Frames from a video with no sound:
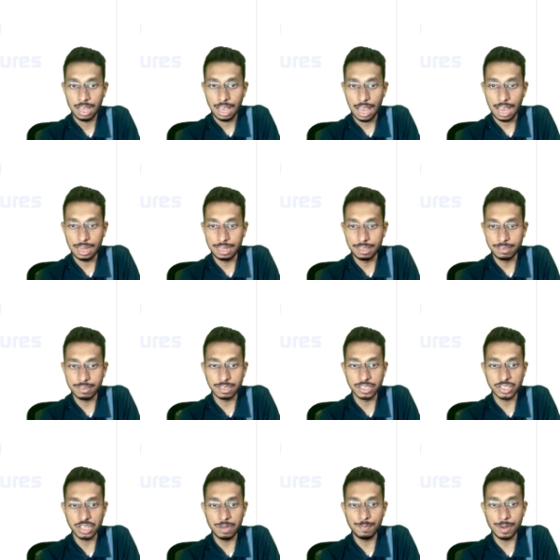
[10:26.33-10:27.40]
And in
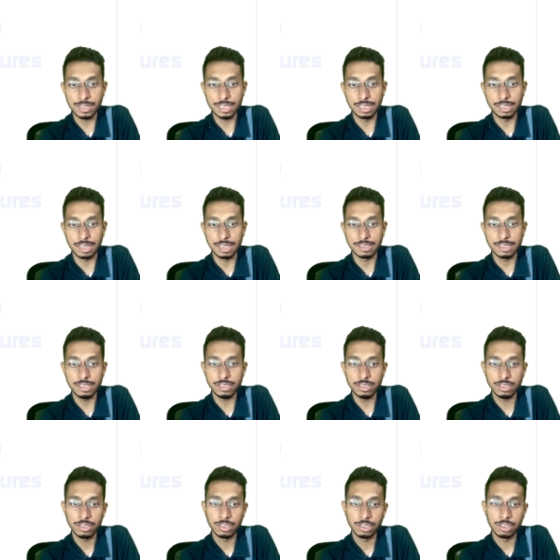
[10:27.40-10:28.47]
16% cases,
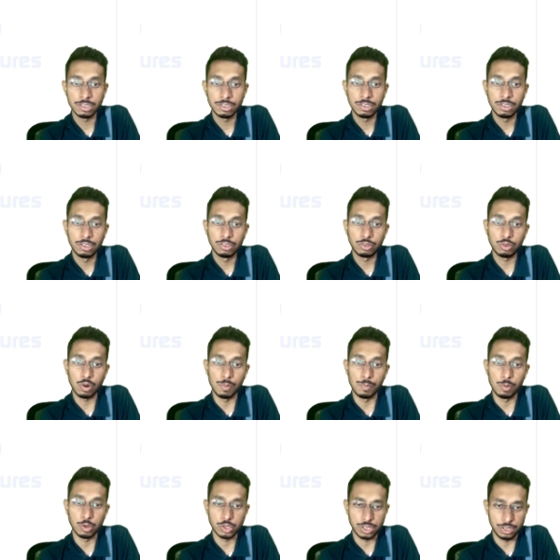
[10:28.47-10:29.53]

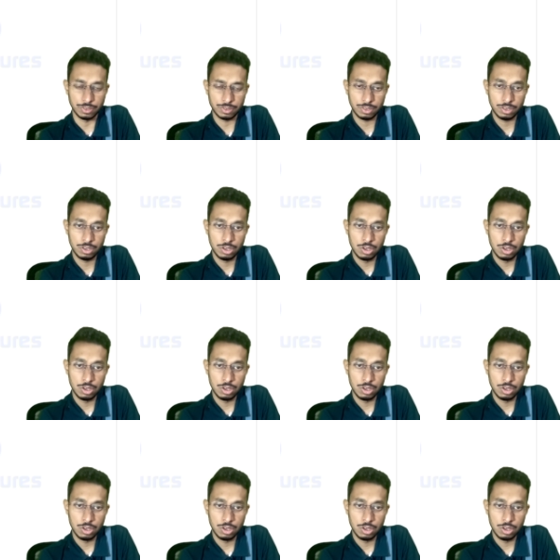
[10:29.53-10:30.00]
thrombosis.